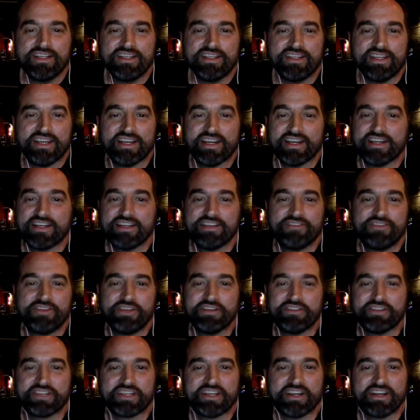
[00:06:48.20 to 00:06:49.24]
yeah, if you
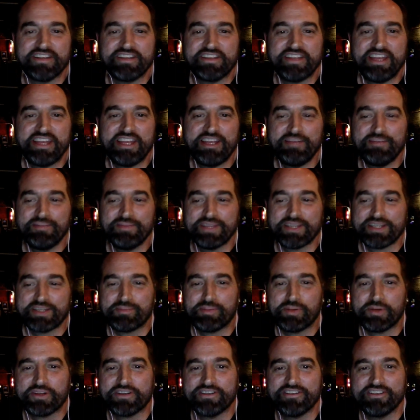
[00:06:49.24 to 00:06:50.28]
have a gun game,
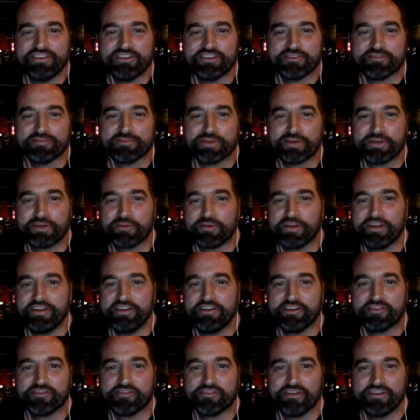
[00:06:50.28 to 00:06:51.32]
like put it in your, put it right in
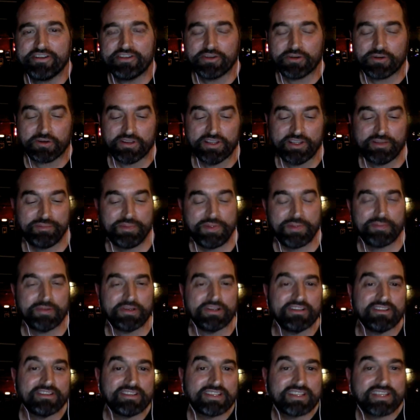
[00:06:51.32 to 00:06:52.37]
your front door. Let
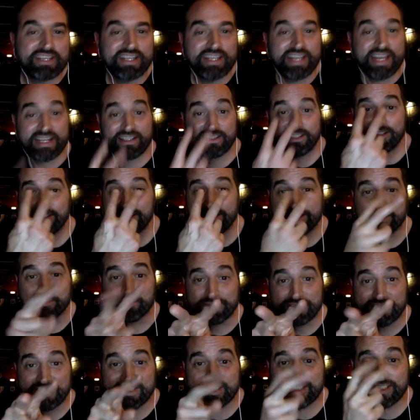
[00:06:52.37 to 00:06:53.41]
people connect it. Let
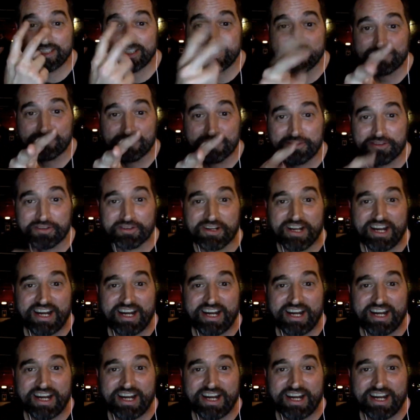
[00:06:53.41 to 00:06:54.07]
them see it with their